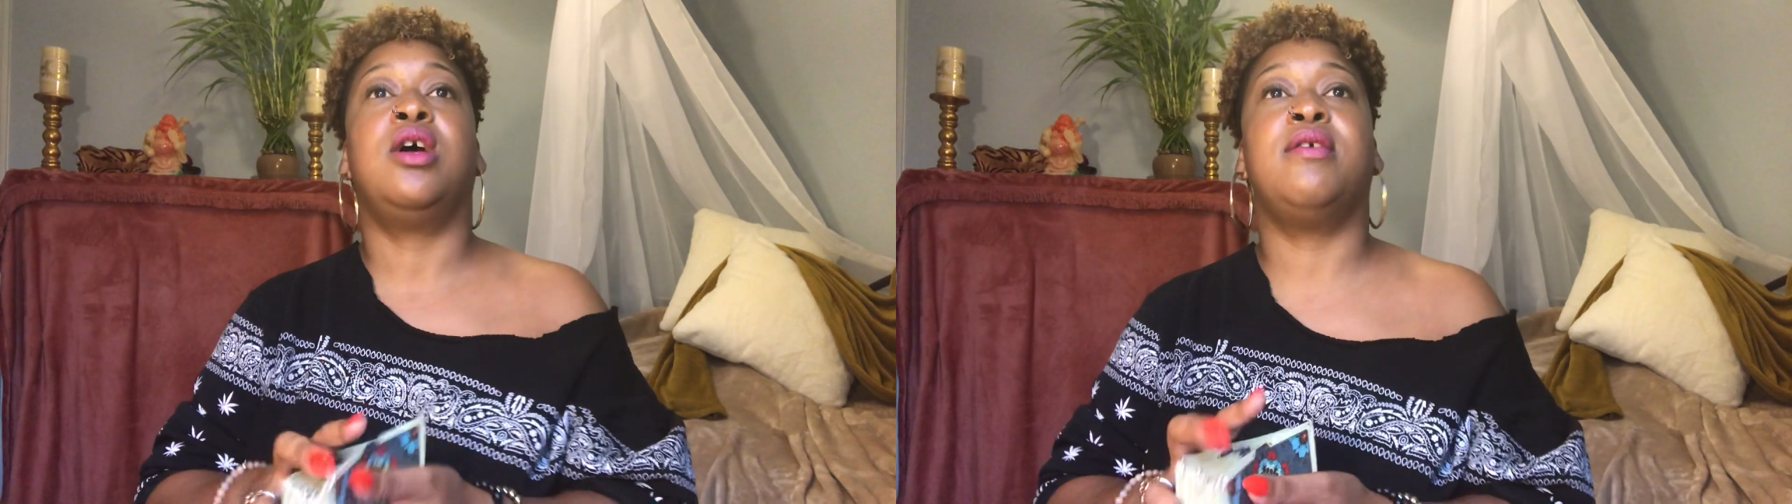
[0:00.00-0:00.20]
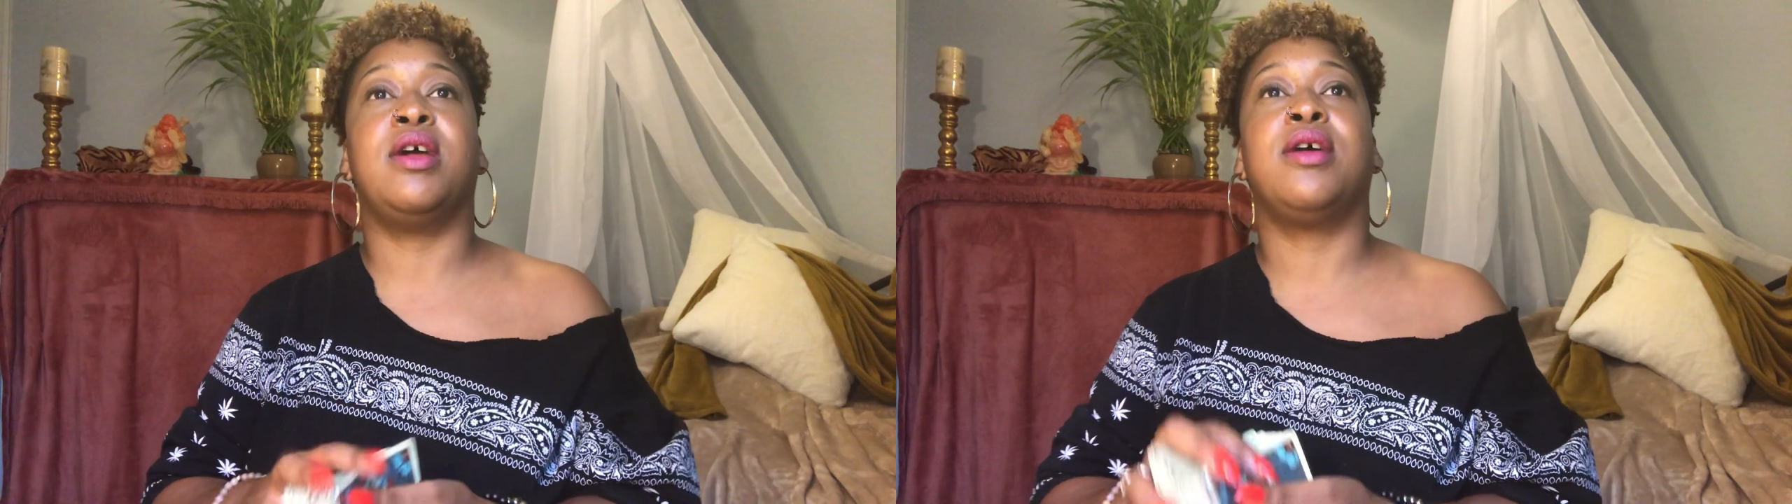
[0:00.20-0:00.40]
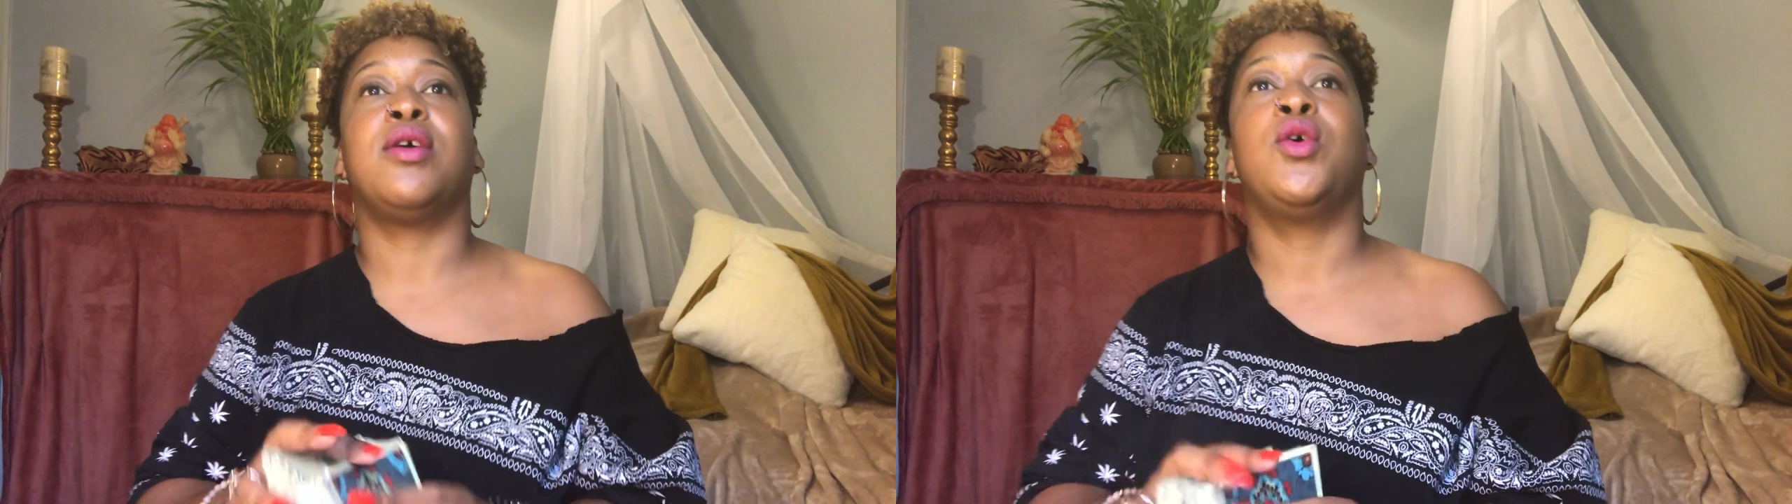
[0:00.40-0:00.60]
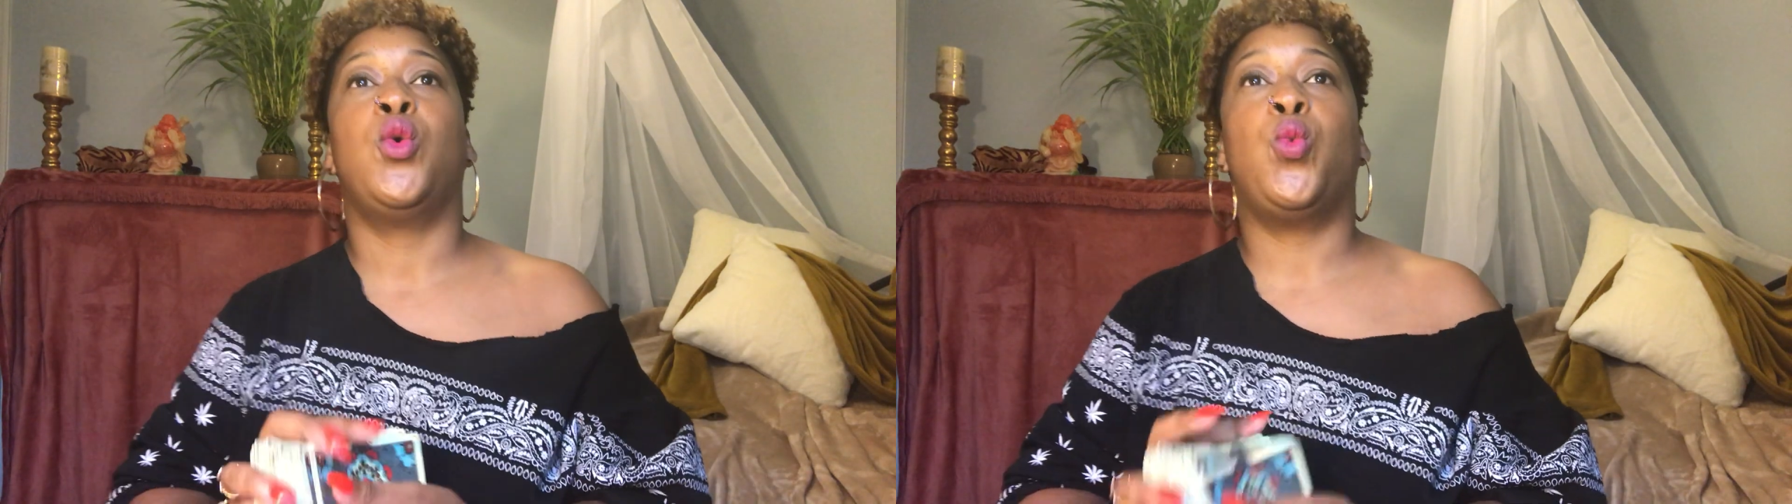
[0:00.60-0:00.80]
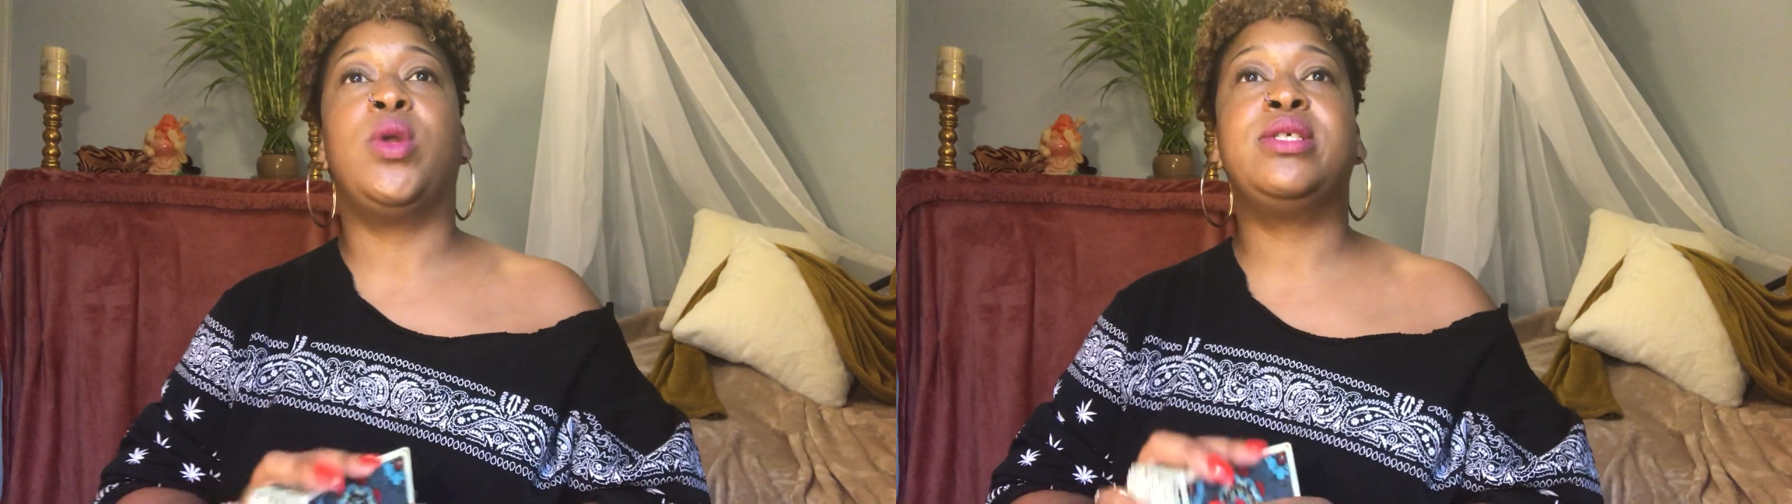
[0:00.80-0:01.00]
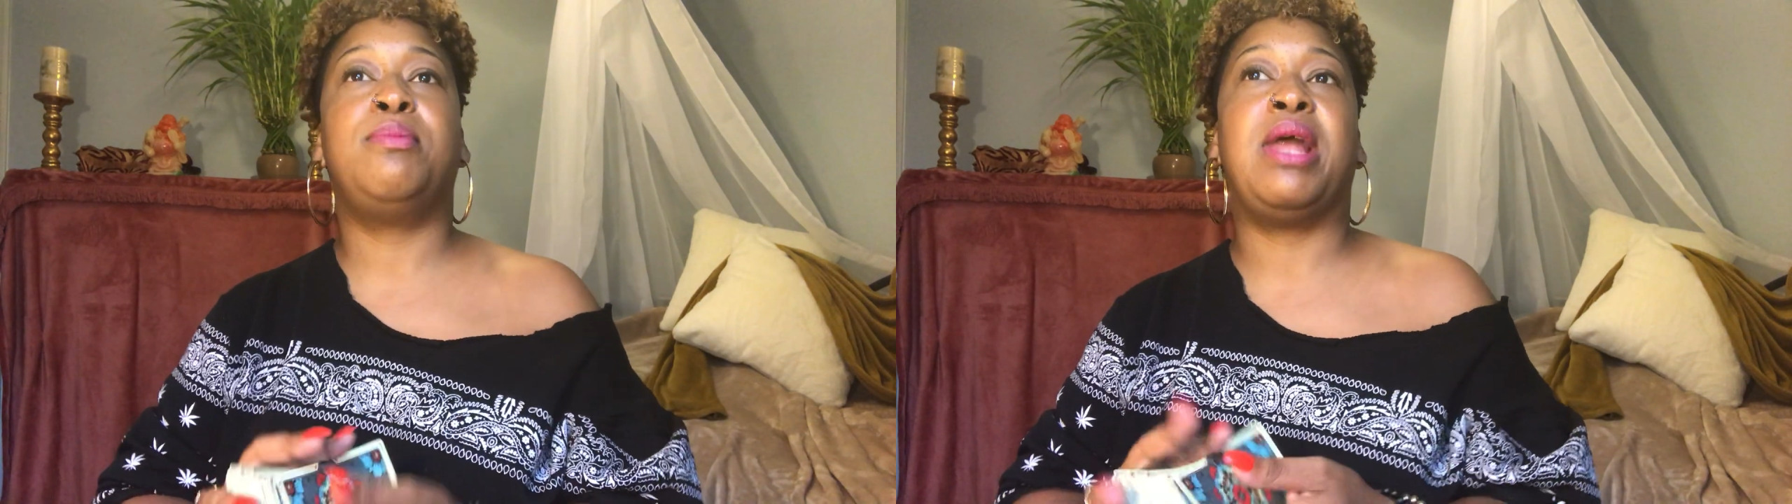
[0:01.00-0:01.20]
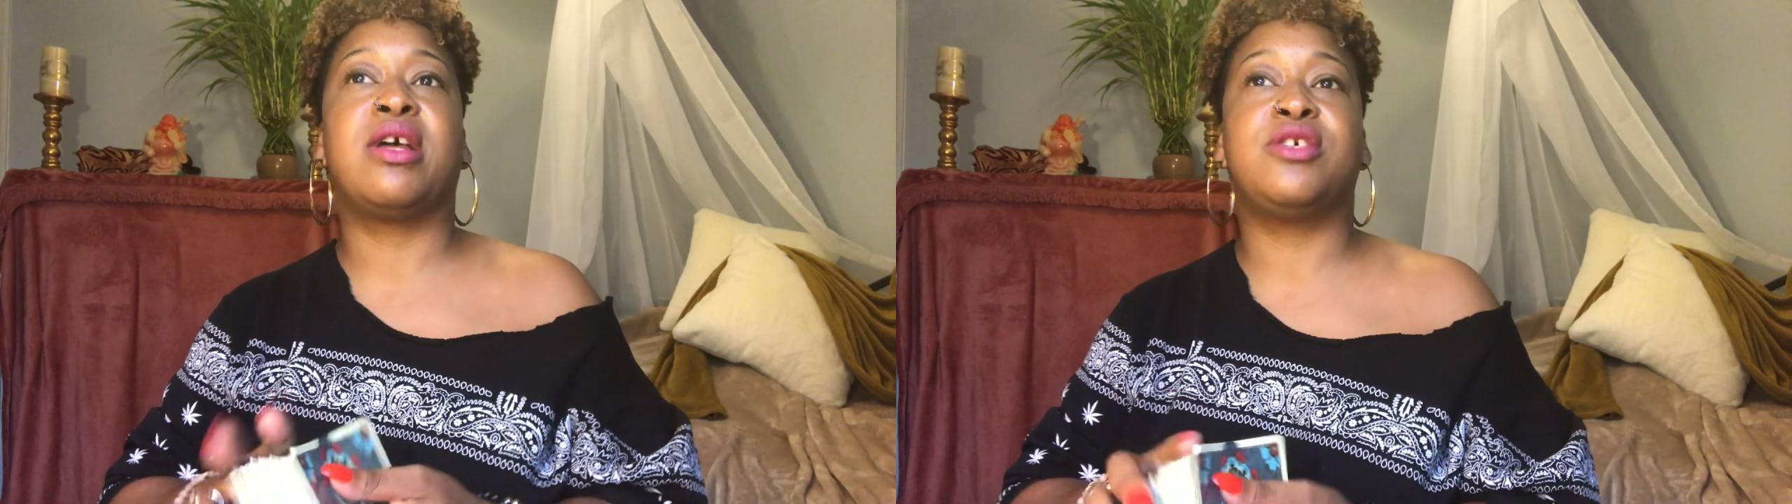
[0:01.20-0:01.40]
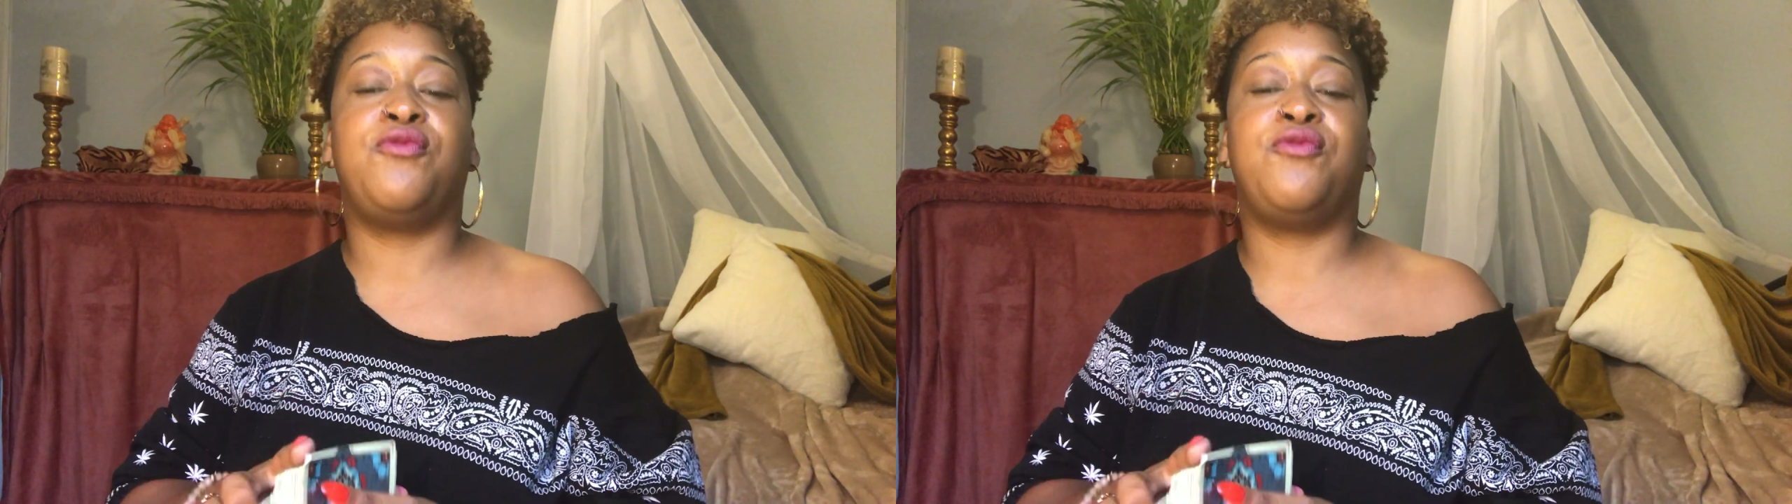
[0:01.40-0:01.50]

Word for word: All right, what is a blockage